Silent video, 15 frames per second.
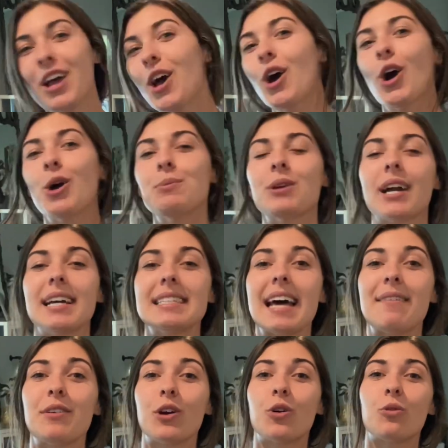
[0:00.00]
Hope you guys have
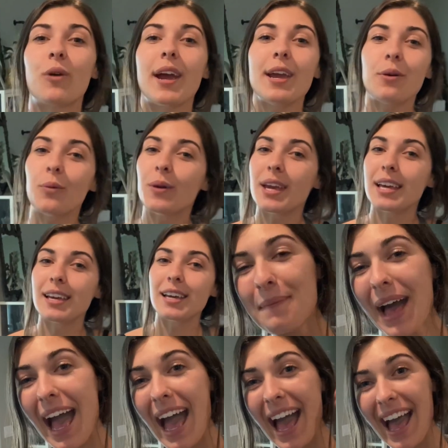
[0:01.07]
a great week.
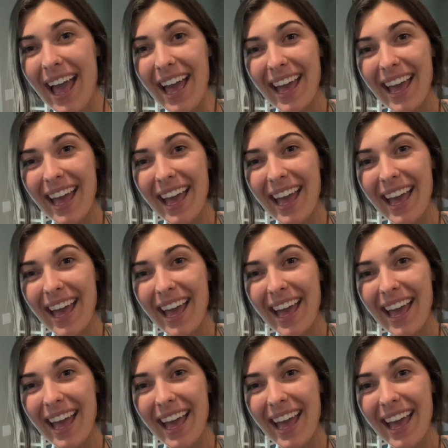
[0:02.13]
Bye!